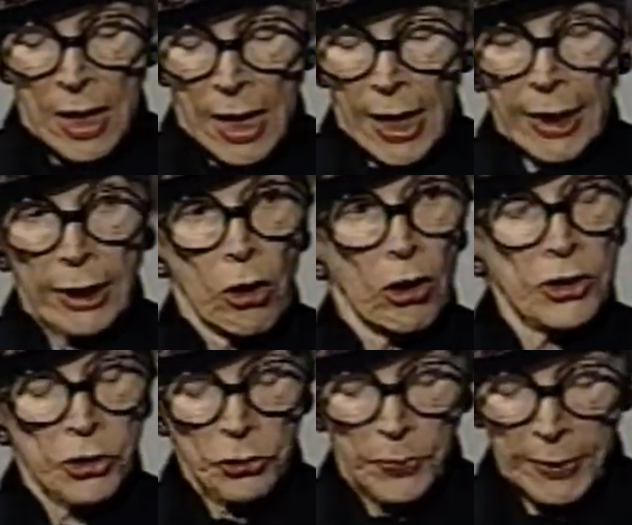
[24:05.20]
I
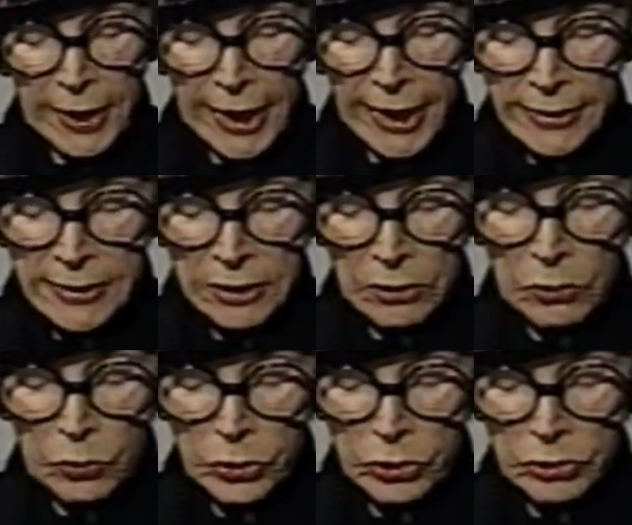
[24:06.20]
also planned a
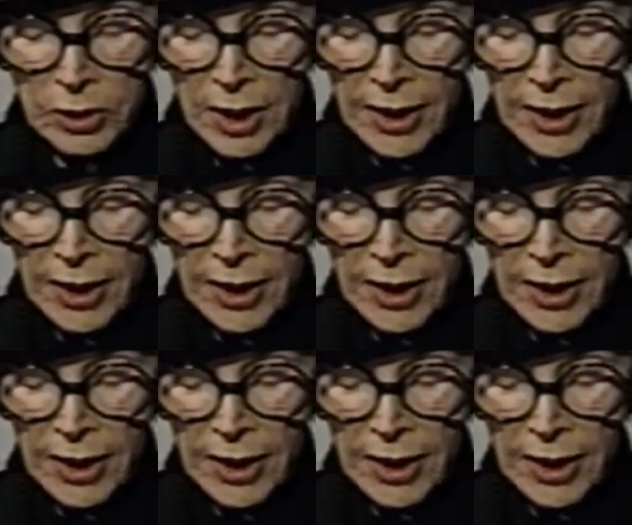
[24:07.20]
world